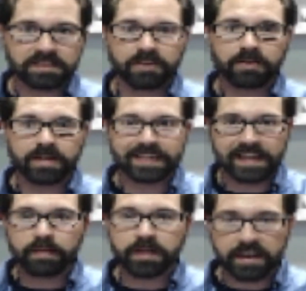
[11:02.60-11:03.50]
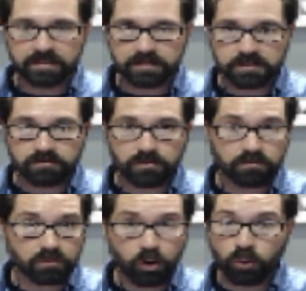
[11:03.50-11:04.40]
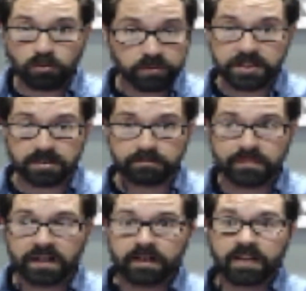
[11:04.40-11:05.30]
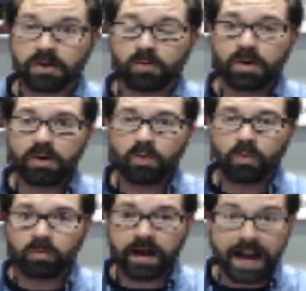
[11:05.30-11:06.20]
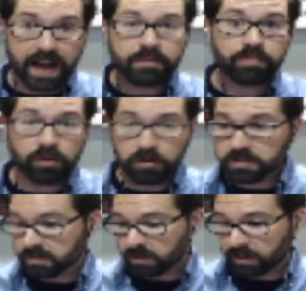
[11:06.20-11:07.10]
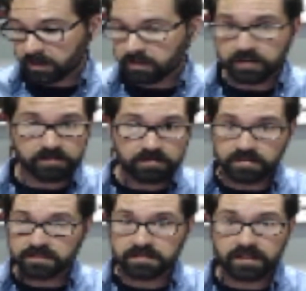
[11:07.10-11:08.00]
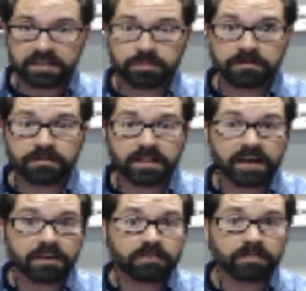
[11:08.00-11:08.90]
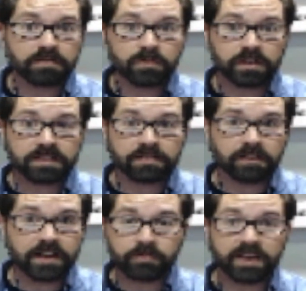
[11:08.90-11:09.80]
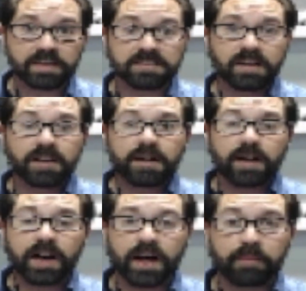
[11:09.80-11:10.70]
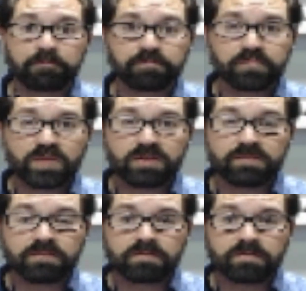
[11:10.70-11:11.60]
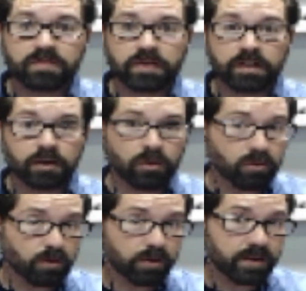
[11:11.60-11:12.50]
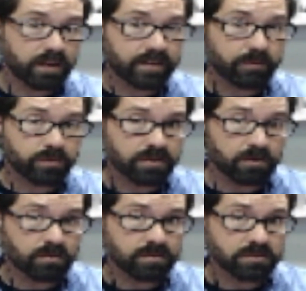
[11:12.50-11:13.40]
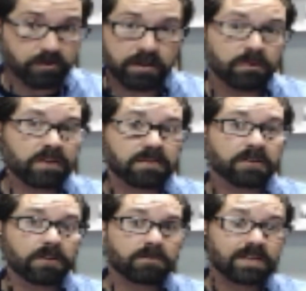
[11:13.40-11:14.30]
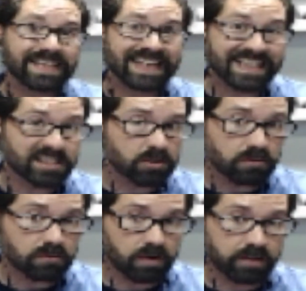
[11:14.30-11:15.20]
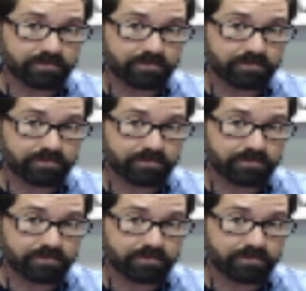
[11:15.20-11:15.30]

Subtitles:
They're going to dominate this whole region. Now, things I personally, and this not speaking for Dana or anyone else, the horn that with this great horn on the goat is Erdogan.